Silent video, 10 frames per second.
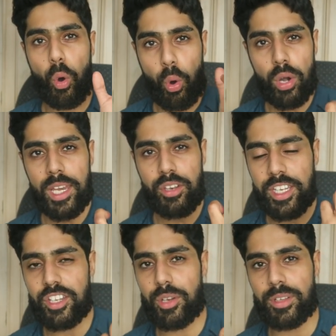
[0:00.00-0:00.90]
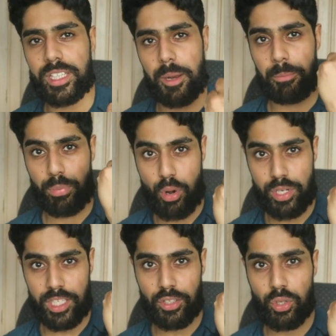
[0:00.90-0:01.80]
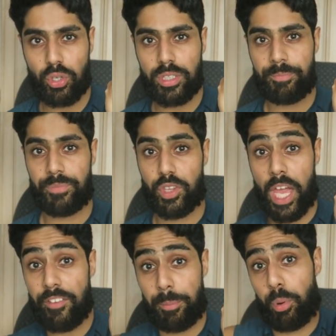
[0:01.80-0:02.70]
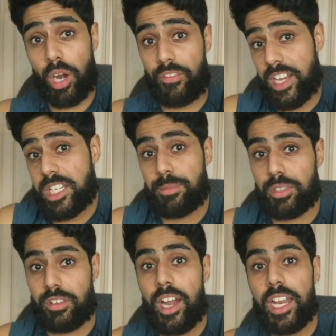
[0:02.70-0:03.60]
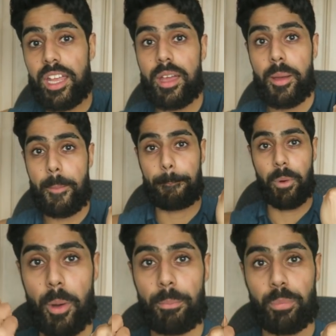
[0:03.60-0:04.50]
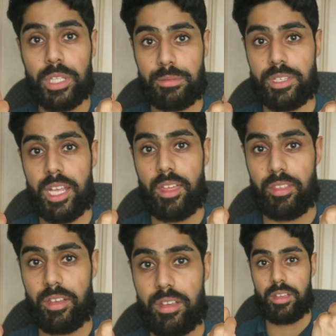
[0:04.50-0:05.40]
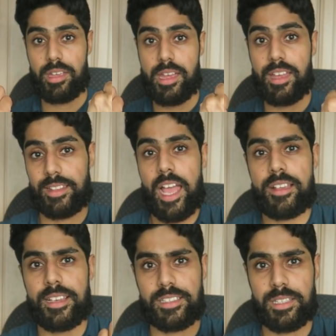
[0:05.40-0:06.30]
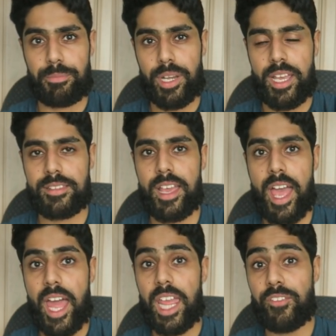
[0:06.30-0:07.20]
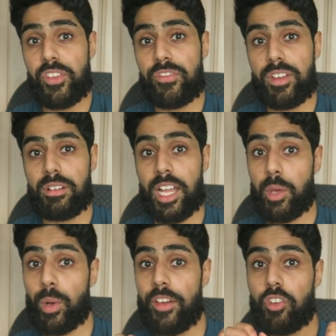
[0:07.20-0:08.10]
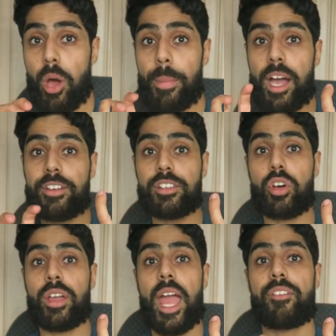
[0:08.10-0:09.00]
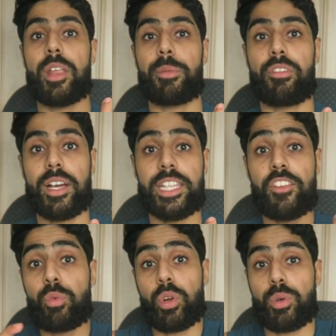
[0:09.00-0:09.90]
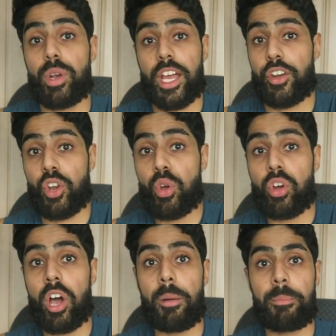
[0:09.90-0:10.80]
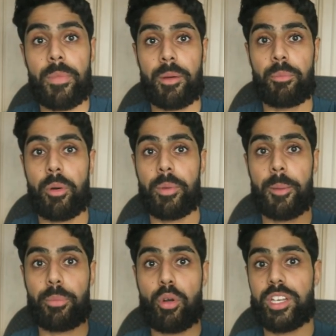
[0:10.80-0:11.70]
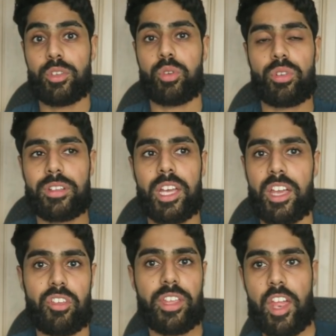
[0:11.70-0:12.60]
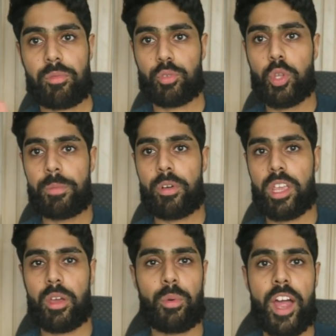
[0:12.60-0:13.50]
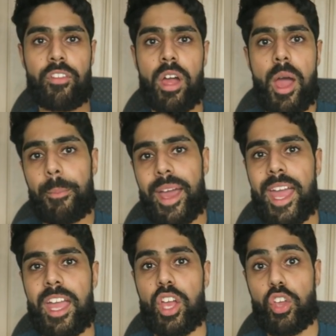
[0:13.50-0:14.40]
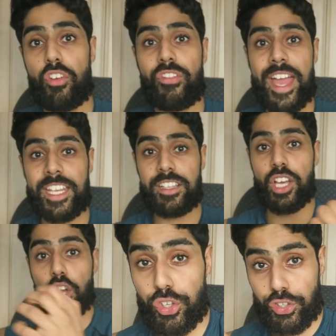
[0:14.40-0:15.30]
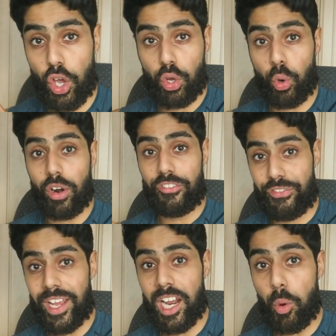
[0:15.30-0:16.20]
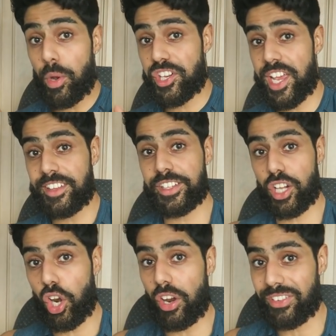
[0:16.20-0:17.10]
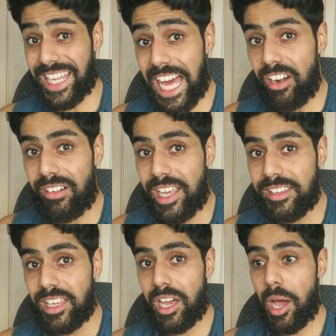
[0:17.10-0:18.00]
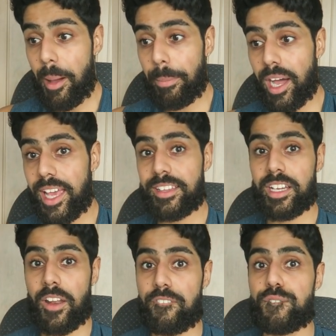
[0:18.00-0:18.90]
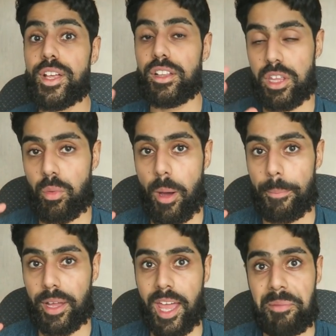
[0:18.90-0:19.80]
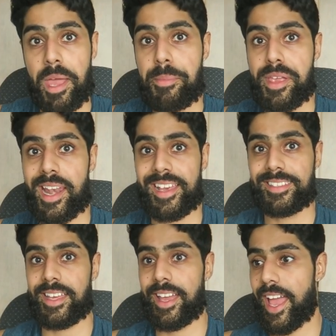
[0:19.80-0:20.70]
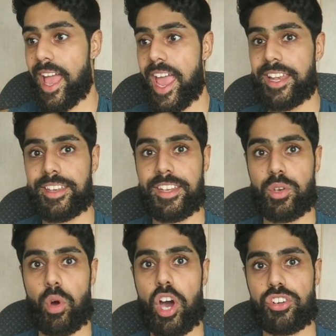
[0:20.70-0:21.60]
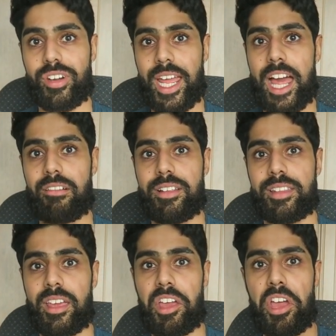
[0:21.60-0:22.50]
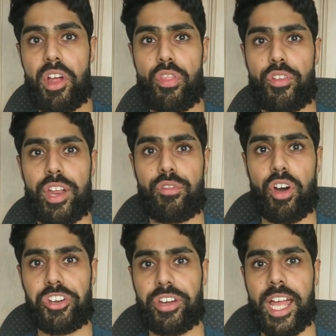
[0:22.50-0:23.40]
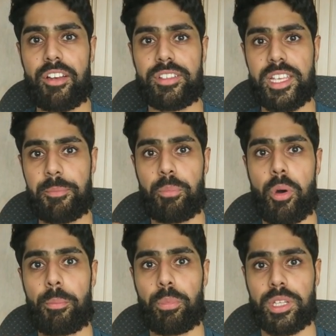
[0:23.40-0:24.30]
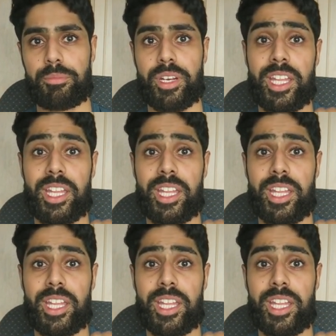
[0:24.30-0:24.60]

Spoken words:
All you need to do is then protein source, you have your boiled vegetables already, boom, put them together. That is how simple it is. And if you feel like you wanna have carbohydrates, okay, have a little bit of rice. If you wanna do like a no carb, boom, protein source, you can get from the supermarket or wherever. But hey, your veggies, your so-called filler, which isn't a lot of calories, but it's gonna fill you up, okay? Maybe let's say 80 to 100 calories here, 300-400 calories here, boom, put them